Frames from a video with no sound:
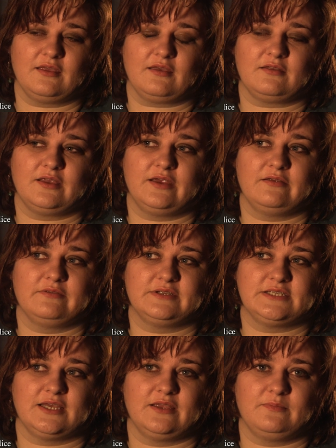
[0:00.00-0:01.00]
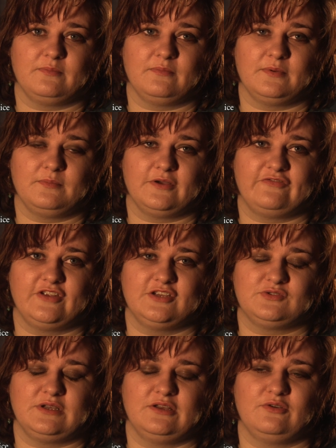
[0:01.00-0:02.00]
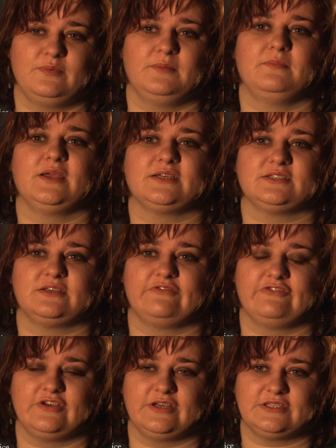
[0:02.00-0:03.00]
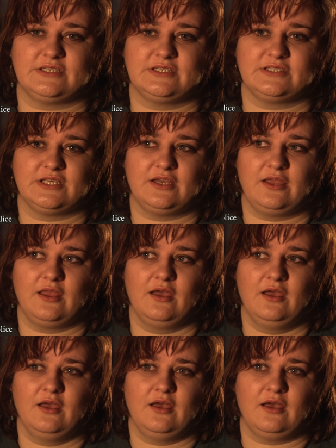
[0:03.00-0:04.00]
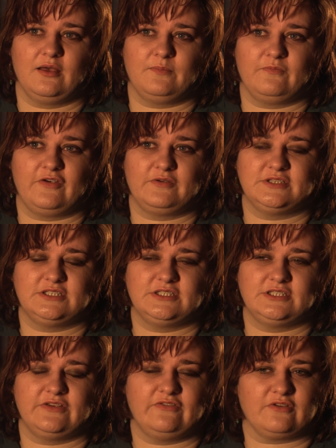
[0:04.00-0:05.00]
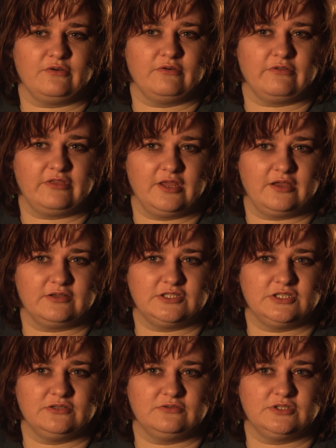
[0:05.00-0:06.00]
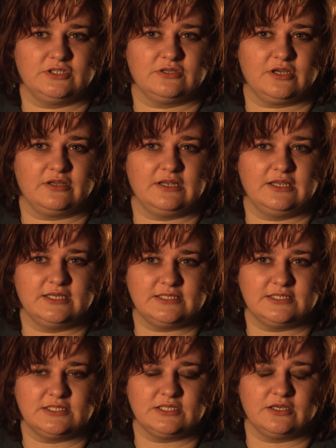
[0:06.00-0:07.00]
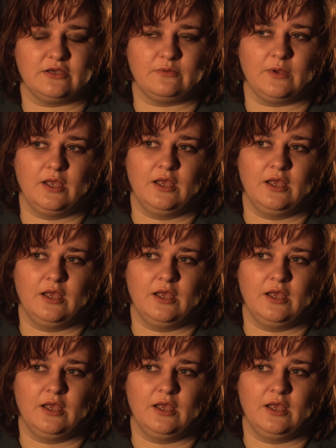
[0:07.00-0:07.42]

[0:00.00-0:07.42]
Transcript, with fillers: think on hearing the tape, my feelings were a little bit mixed at first. It's a very difficult thing to kind of listen to,